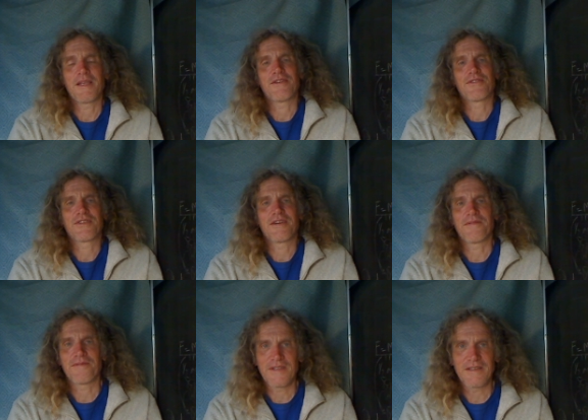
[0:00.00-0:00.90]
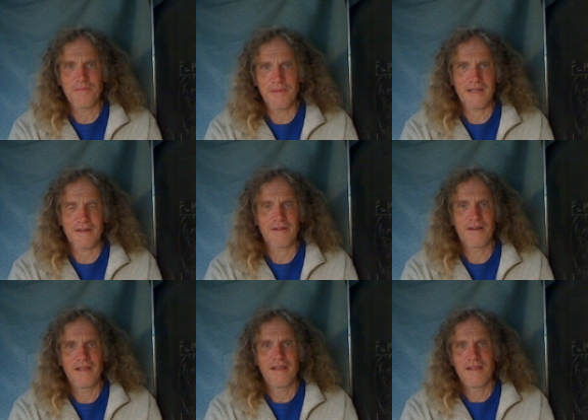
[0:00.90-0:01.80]
to make yourself feel
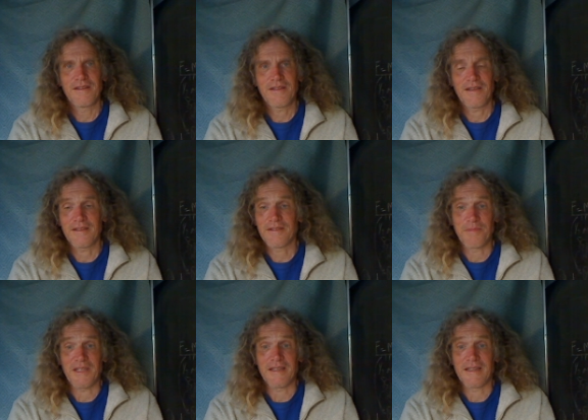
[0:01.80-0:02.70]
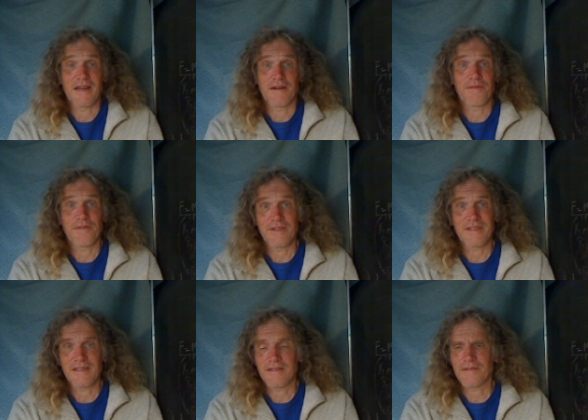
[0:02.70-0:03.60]
better uh, it's being careful in
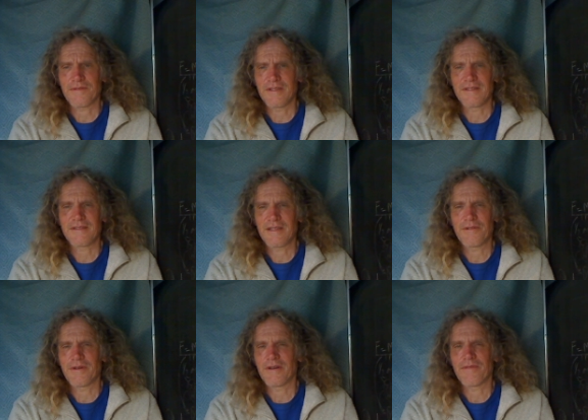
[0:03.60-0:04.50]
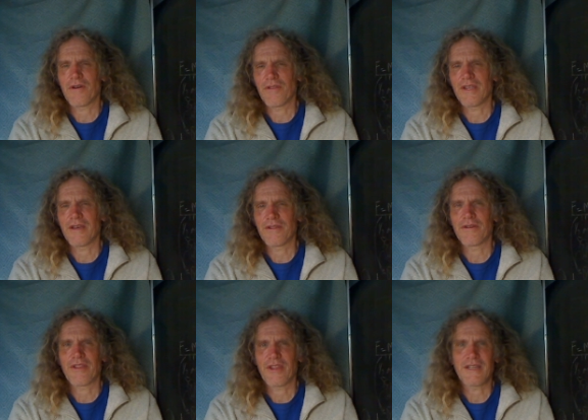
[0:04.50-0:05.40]
the sense of considerate of all the
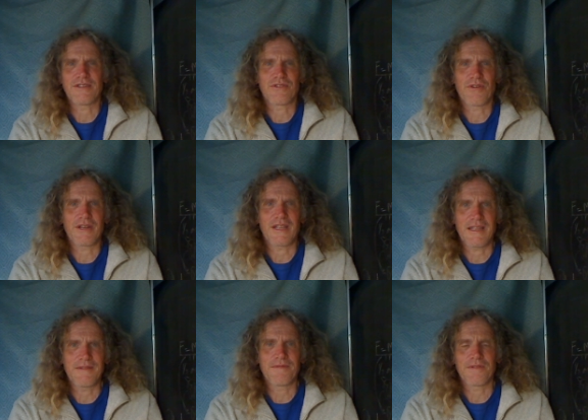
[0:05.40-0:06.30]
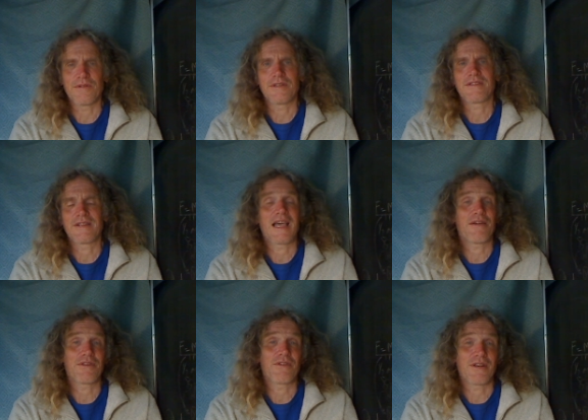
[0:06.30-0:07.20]
other things you're going to influence and
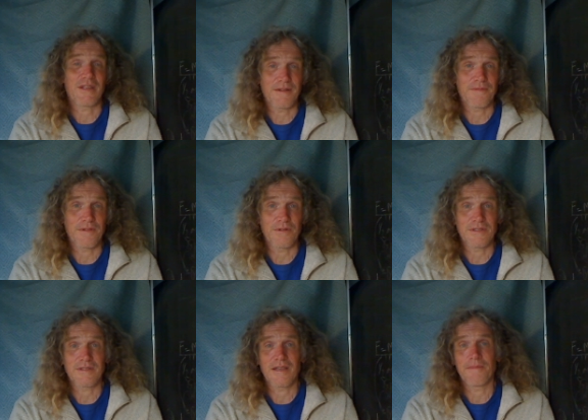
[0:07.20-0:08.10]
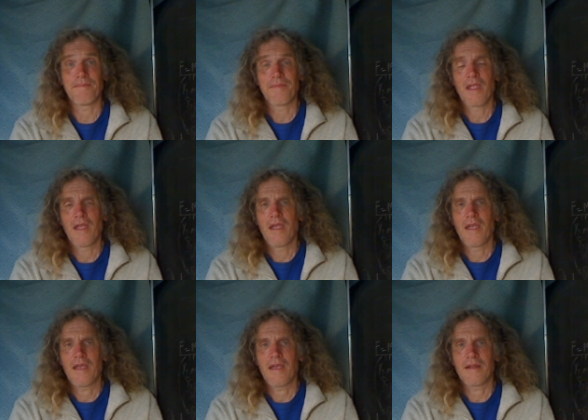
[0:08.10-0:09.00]
how you're going to influence them.
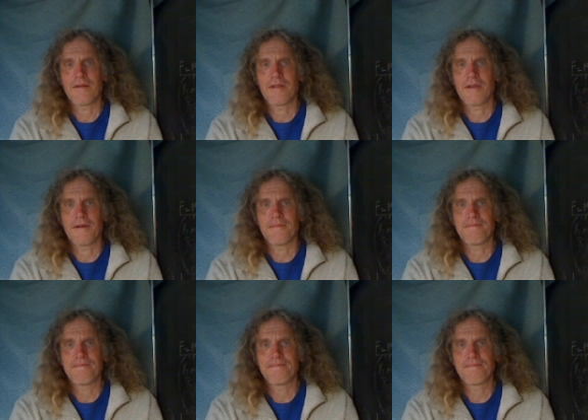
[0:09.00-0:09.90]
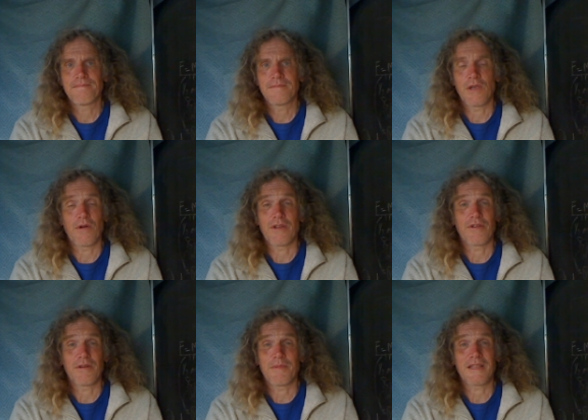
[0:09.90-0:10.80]
And, um, you know, are
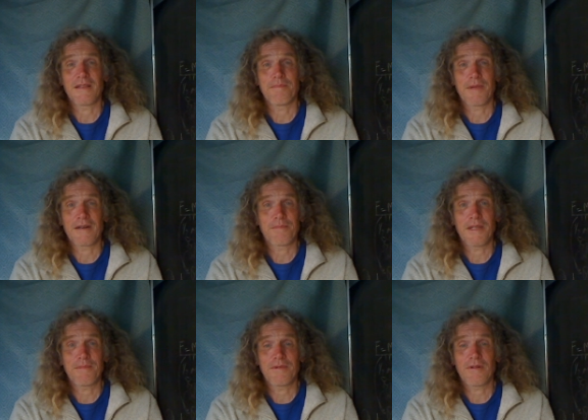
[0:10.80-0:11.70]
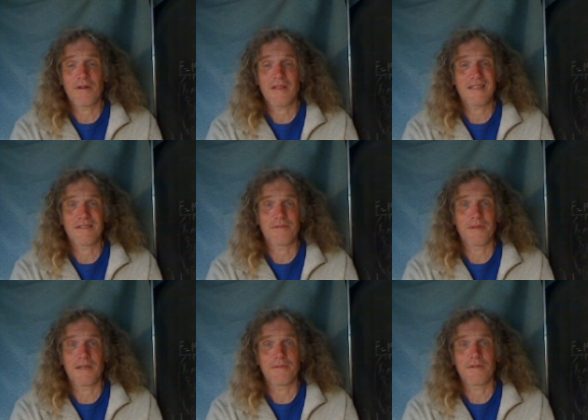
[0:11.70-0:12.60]
you going to make them better people or
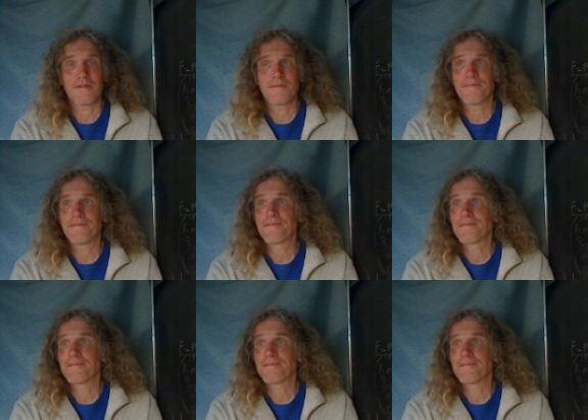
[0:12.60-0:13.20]
lesser people?